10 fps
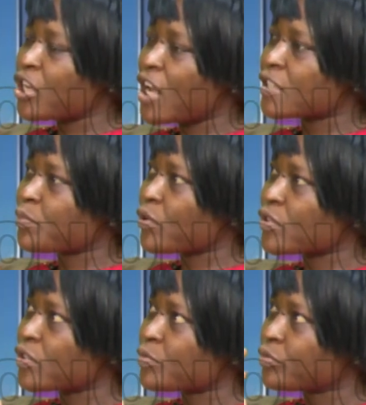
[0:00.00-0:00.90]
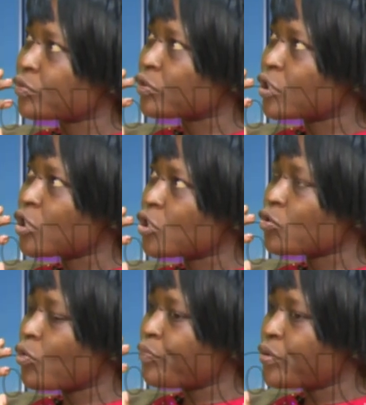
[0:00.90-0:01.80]
as possible
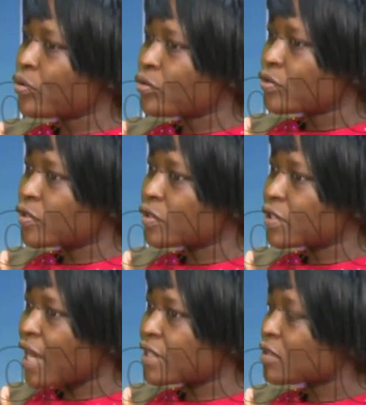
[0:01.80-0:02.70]
to build that